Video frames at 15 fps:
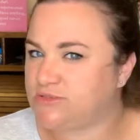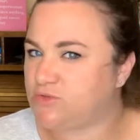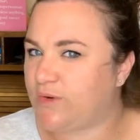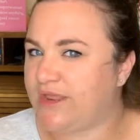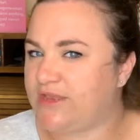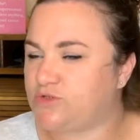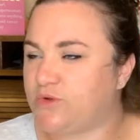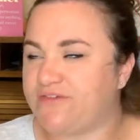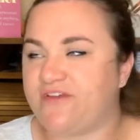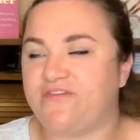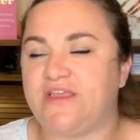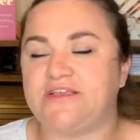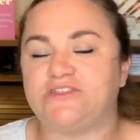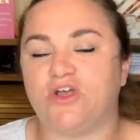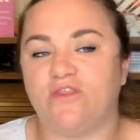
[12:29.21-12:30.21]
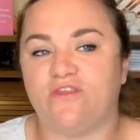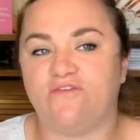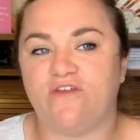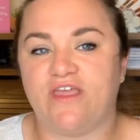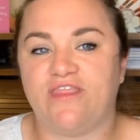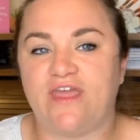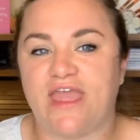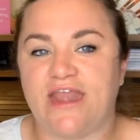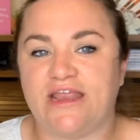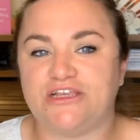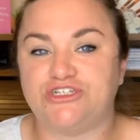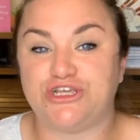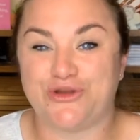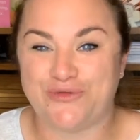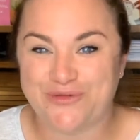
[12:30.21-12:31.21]
20, 25 things on the 5th and
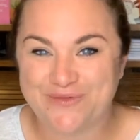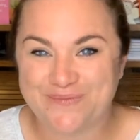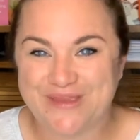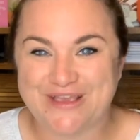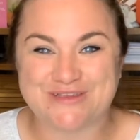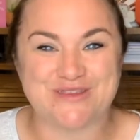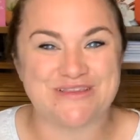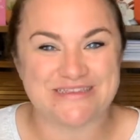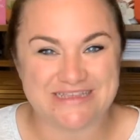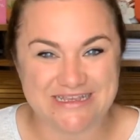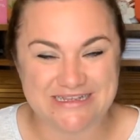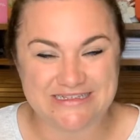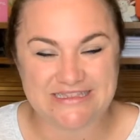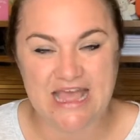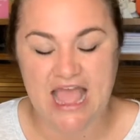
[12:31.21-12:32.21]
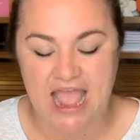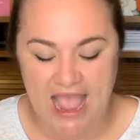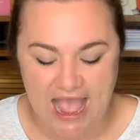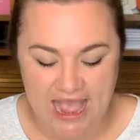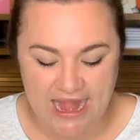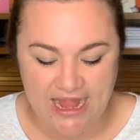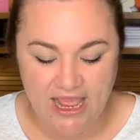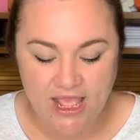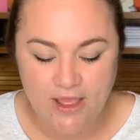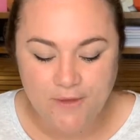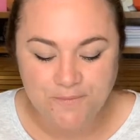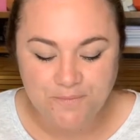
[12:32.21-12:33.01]
it showed because on the 6th I had